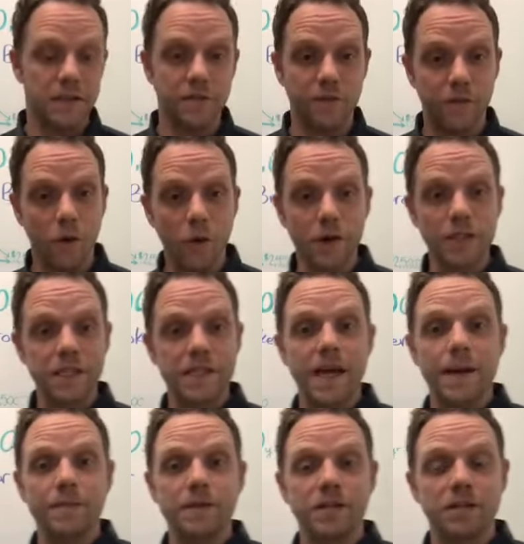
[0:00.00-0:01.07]
4
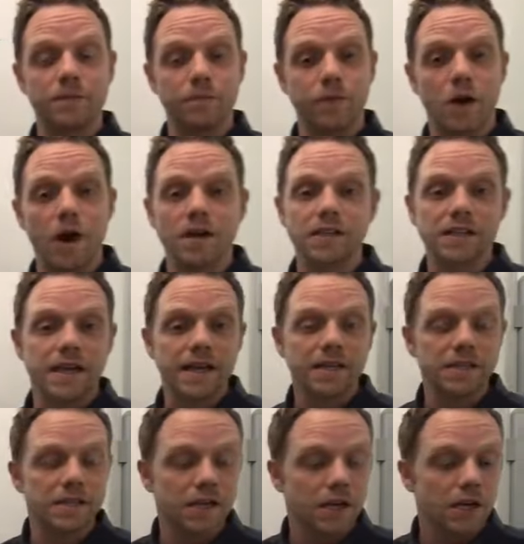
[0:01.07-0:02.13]
steps
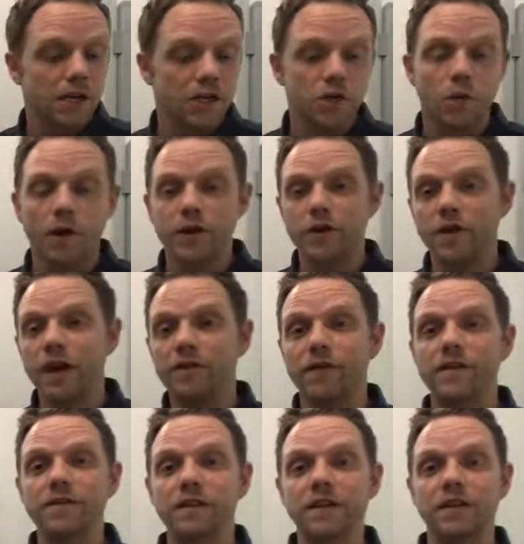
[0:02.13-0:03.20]
process to where you never
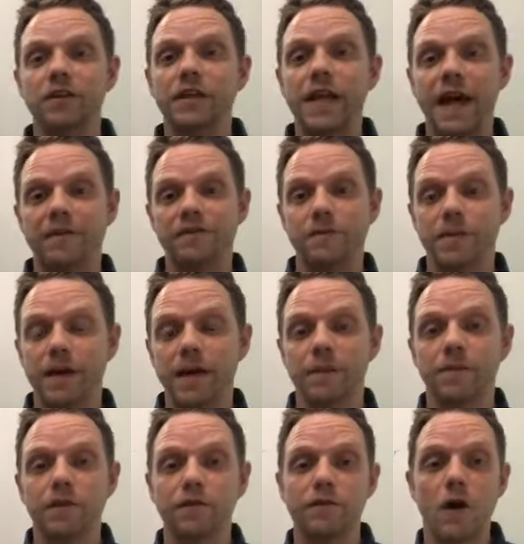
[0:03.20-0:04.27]
even literally have to pick
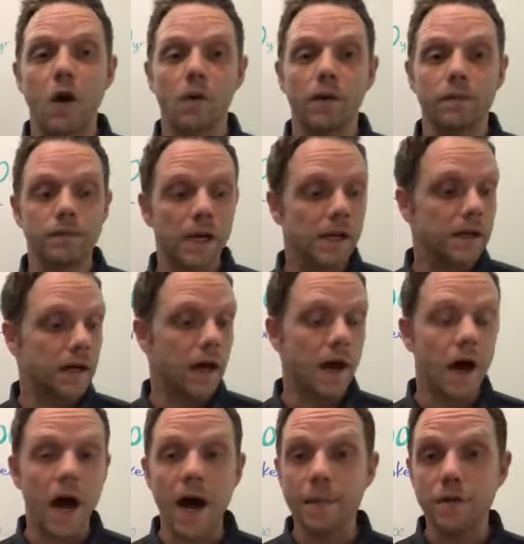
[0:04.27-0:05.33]
up the phone.
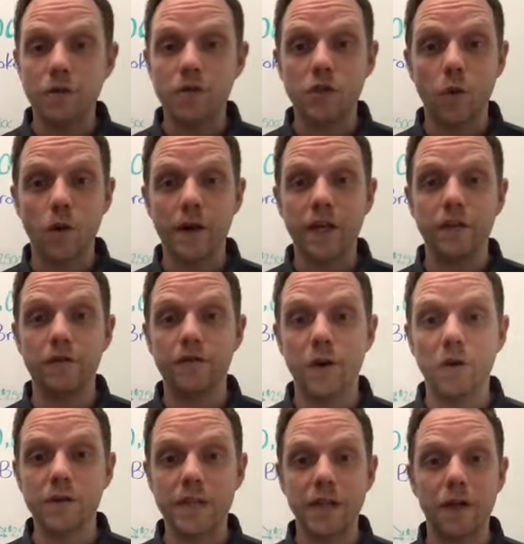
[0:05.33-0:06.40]
I'm used to working the
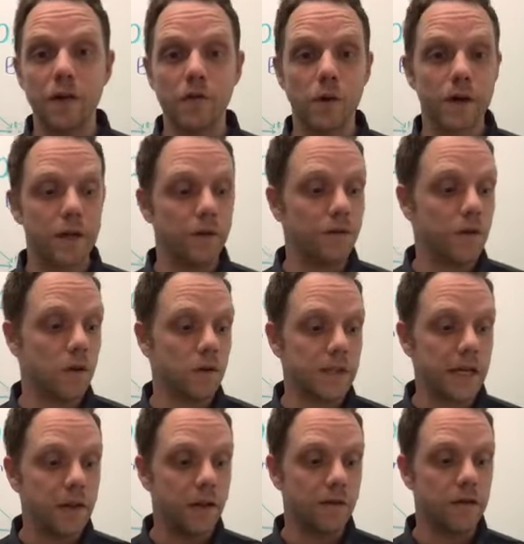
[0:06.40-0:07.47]
phones. I love working the phones.
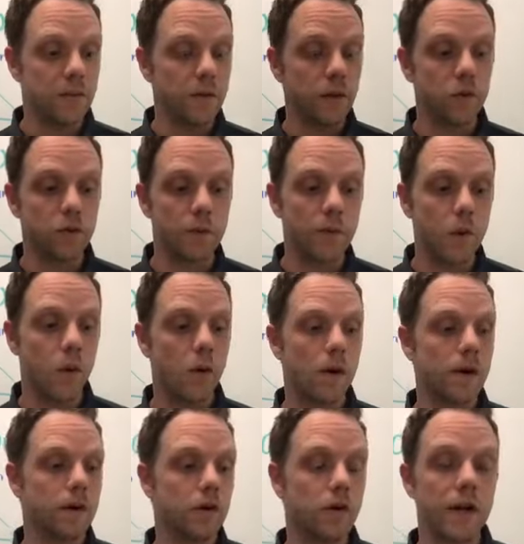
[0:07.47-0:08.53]
I love to build
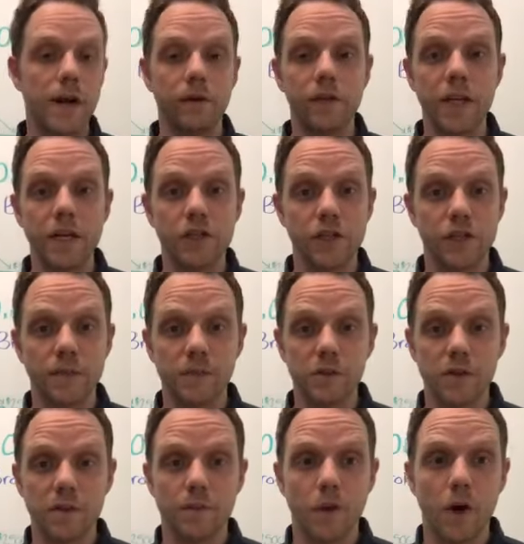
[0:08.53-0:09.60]
rapport and create relationships
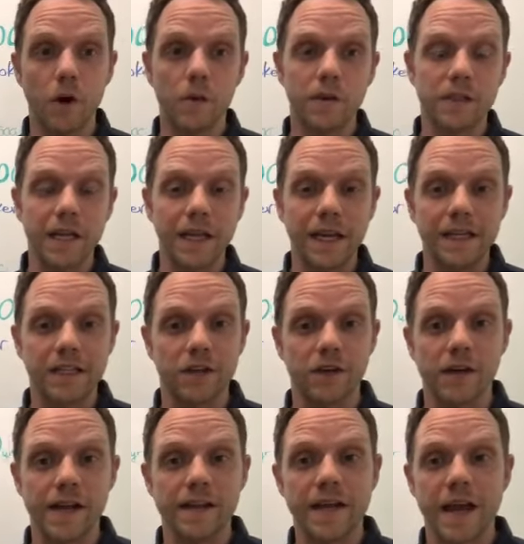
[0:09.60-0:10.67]
with the borrowers. I like to
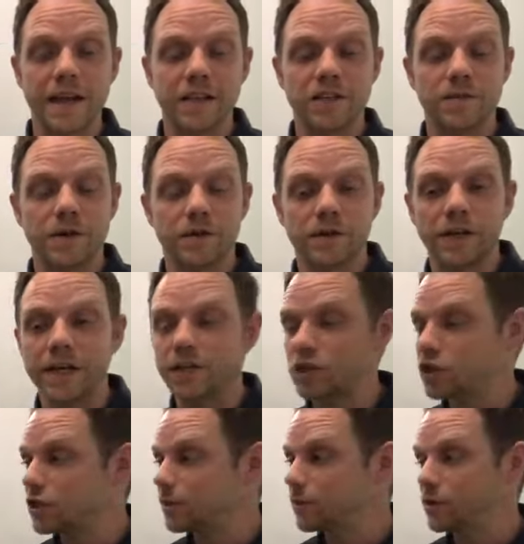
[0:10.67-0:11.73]
create that intimate
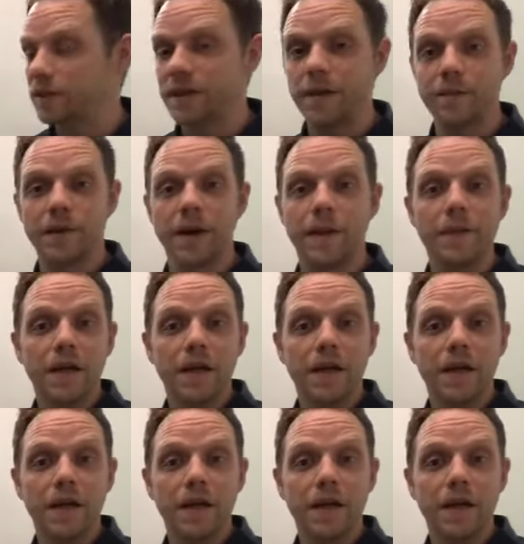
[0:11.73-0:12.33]
relationship with them. But